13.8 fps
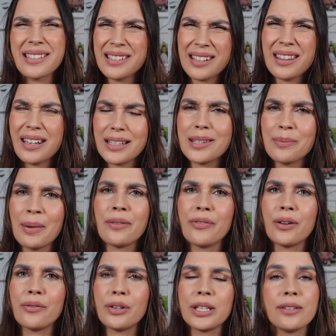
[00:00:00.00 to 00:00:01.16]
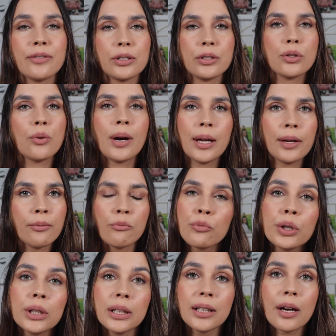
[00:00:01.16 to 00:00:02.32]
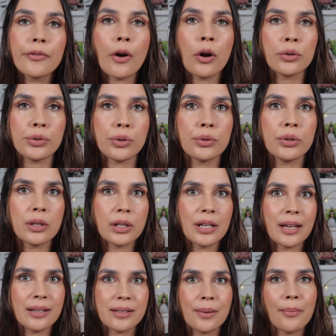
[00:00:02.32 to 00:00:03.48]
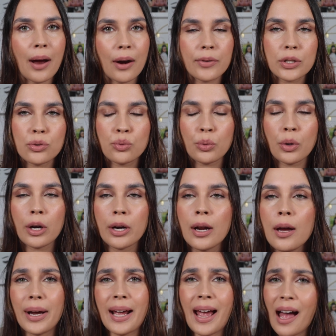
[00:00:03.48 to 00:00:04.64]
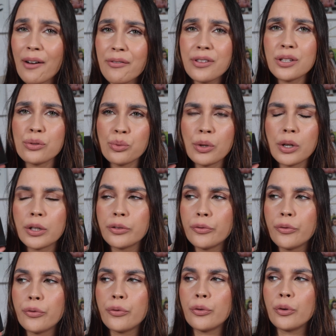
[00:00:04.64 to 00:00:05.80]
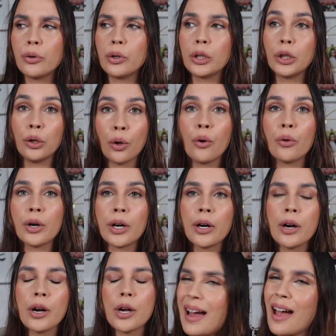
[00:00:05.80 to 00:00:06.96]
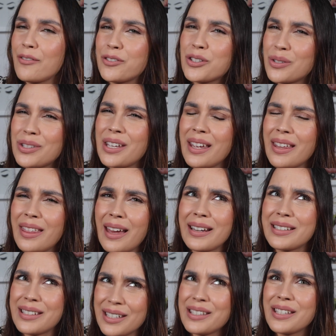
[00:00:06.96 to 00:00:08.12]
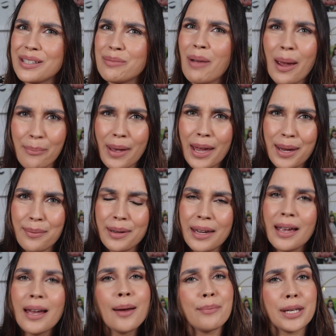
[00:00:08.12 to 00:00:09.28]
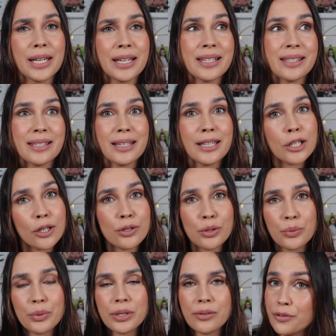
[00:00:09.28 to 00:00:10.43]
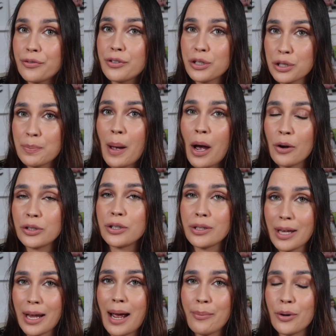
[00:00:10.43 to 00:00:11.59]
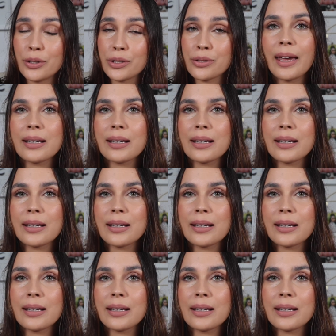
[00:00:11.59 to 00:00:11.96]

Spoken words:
I'd say that it's my favorite, even though I really love also the Vanessa Marix one, but I have this one for longer. I have to say that this is my baby because it also was the first powder that I bought.